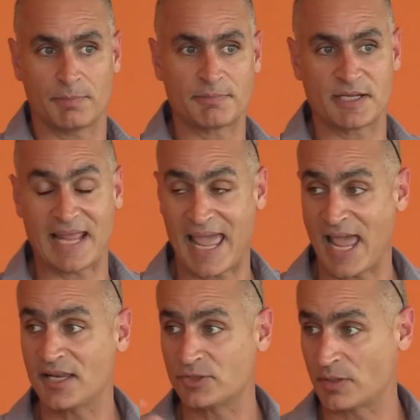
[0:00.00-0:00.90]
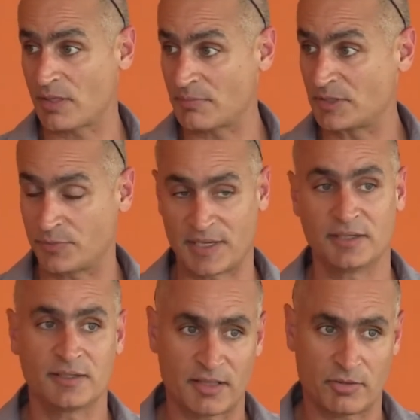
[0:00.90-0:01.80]
peptide and a transmembrane domain.
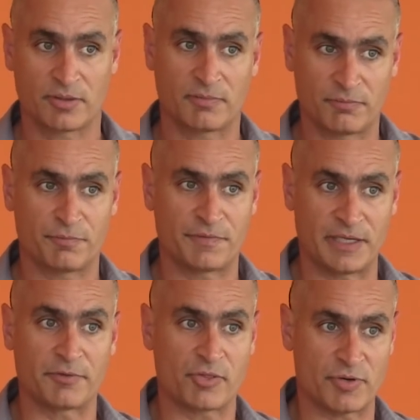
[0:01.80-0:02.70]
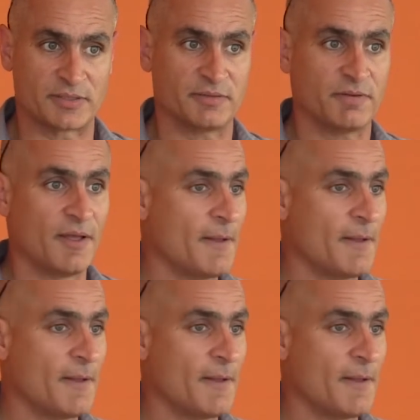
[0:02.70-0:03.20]
That's fairly restrictive.